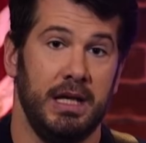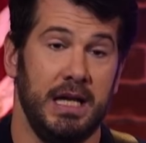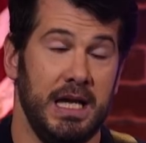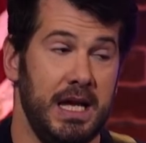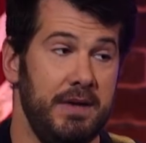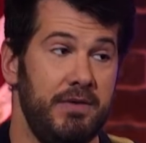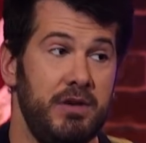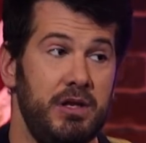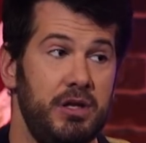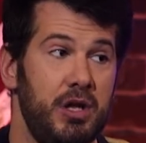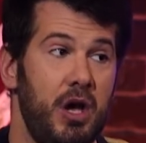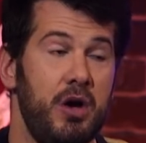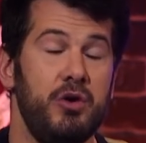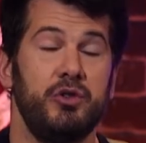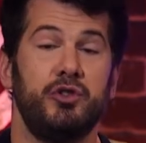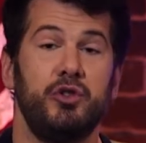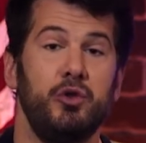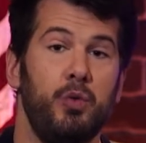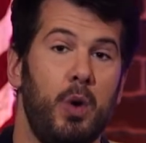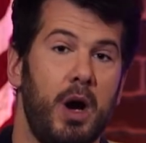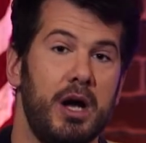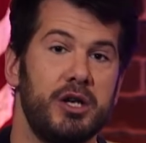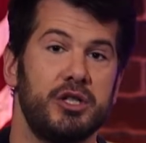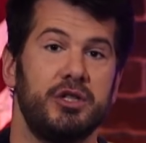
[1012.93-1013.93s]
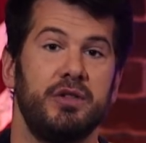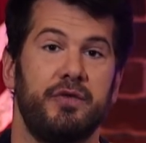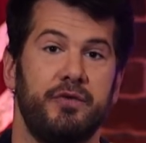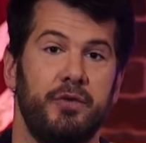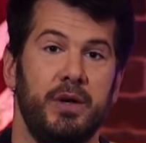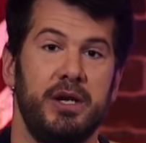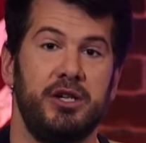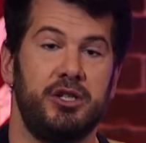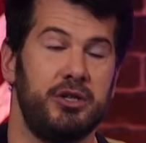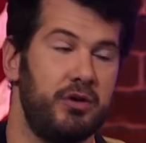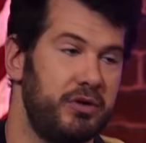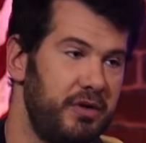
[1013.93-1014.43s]
Even those who watch the
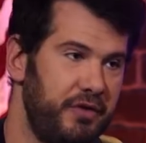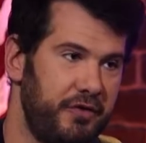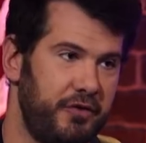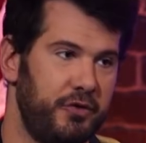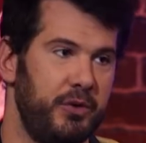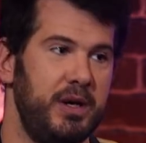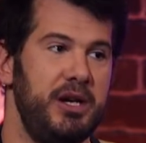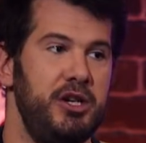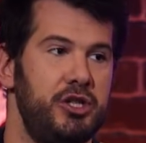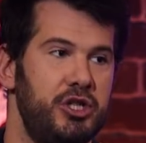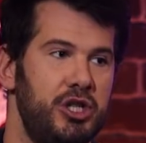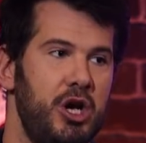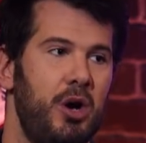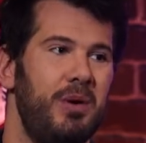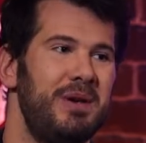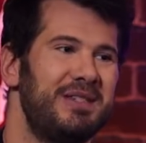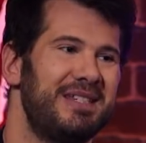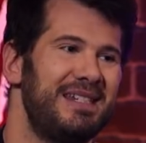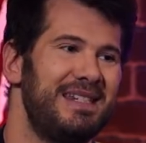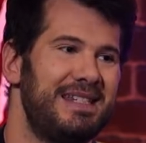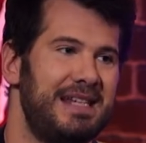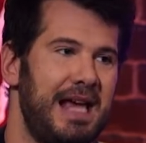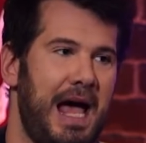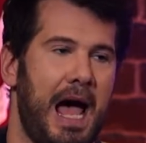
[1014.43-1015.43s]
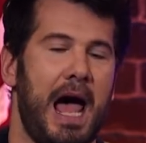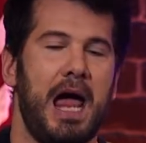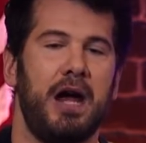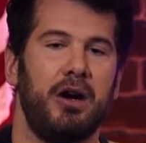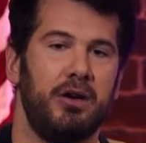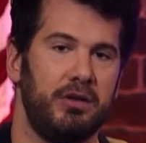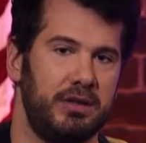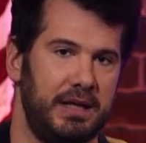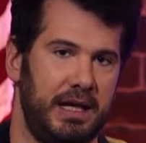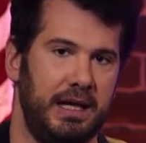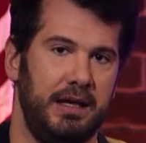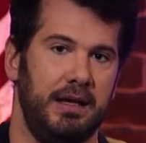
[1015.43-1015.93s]
free show is
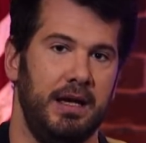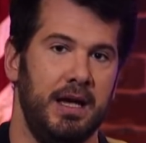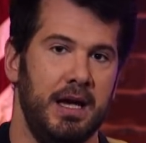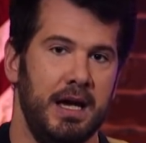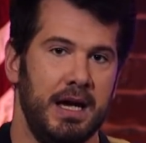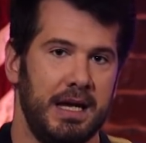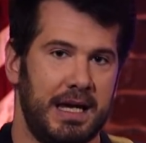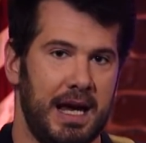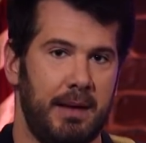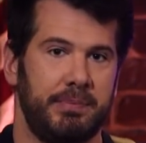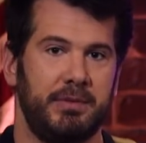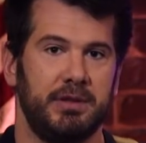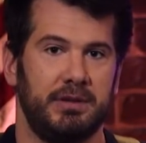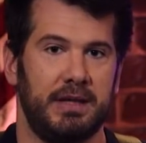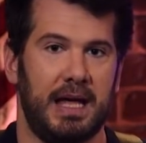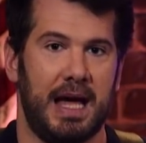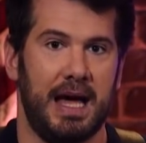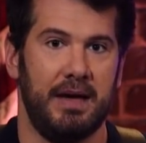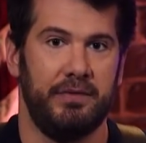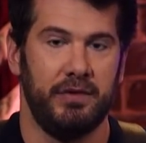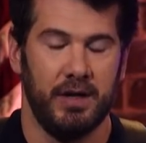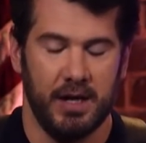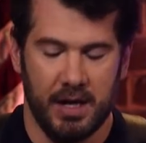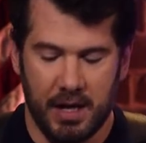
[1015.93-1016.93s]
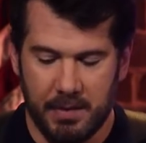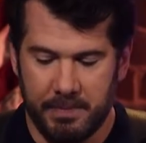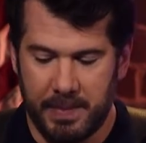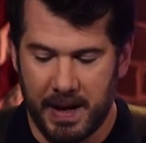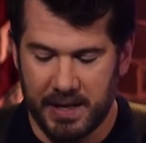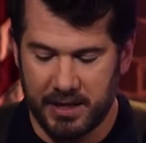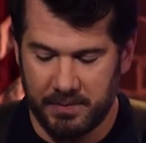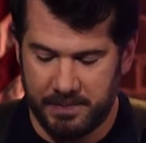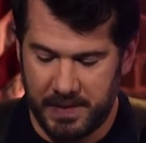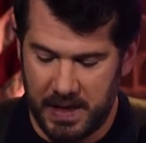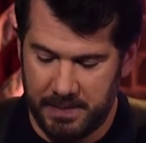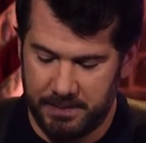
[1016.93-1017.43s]
entirely kept alive
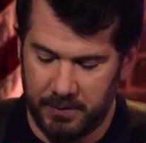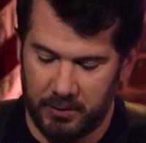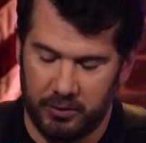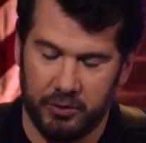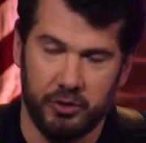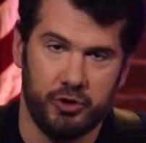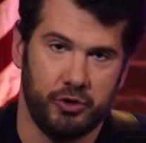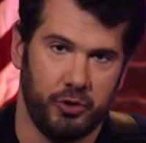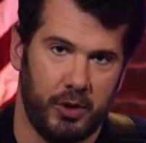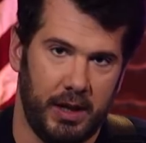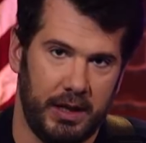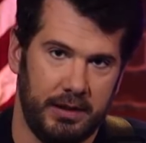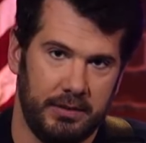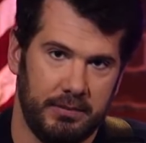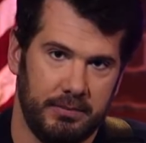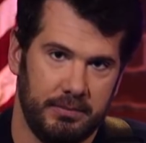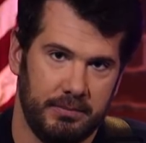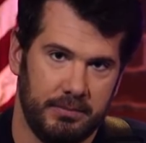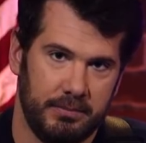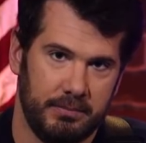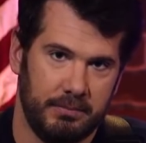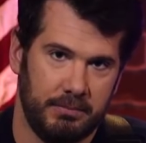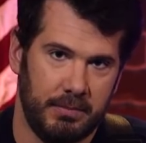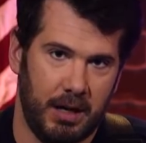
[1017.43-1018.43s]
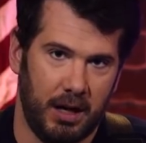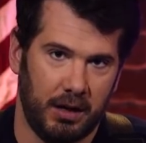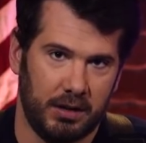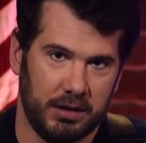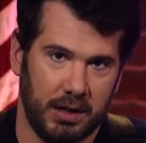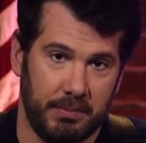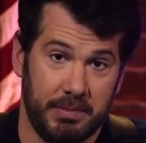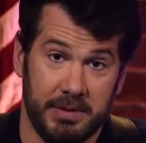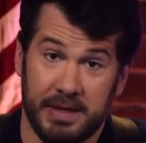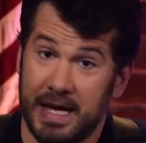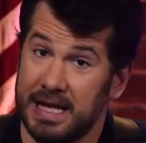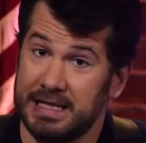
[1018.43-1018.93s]
by the people who join Mug
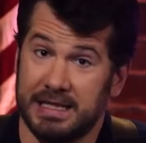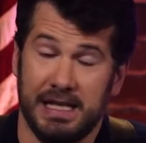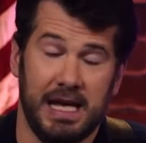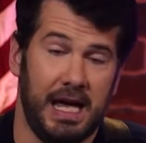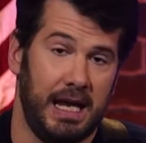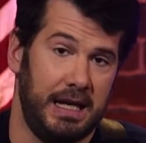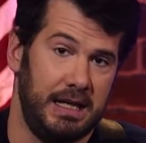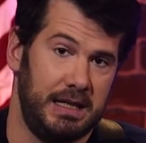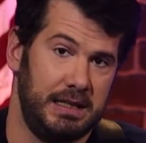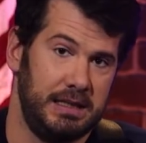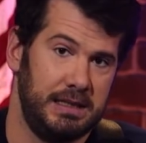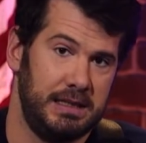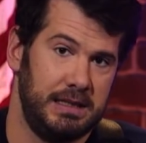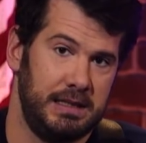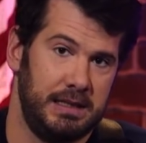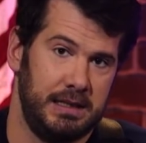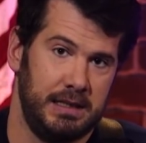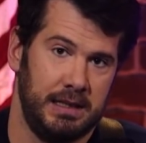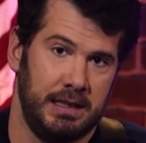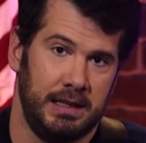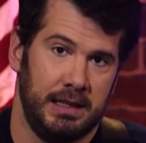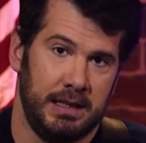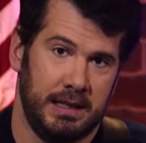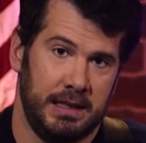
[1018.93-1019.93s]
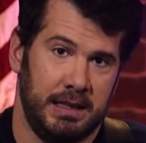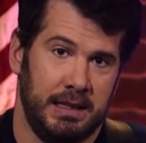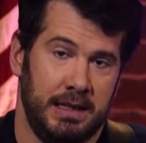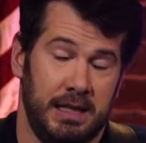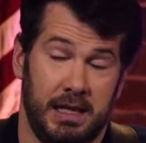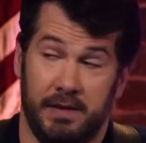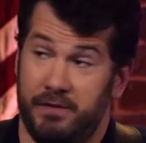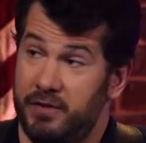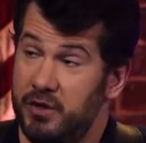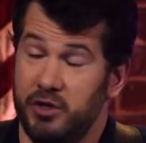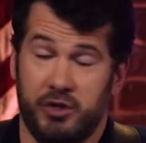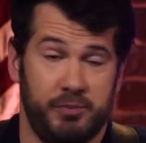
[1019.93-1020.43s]
Club. That's it.
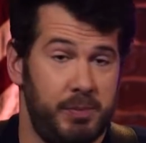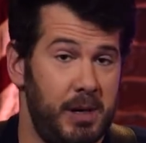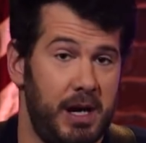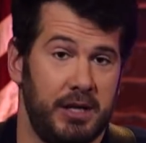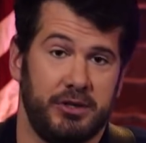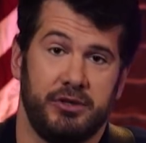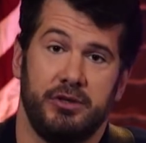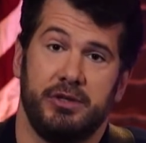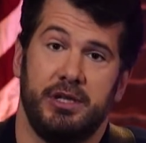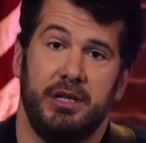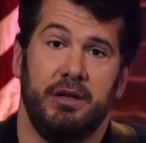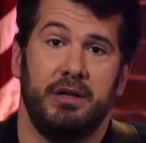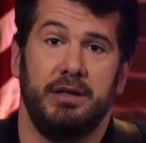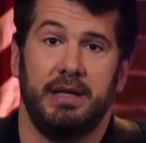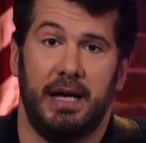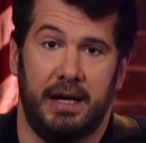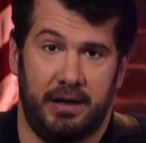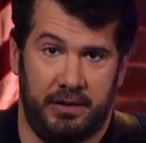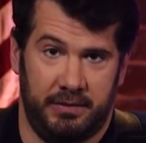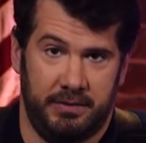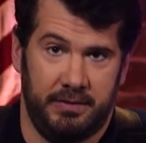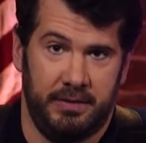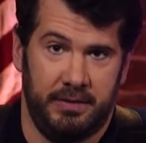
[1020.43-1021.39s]
And a few sponsors here and there.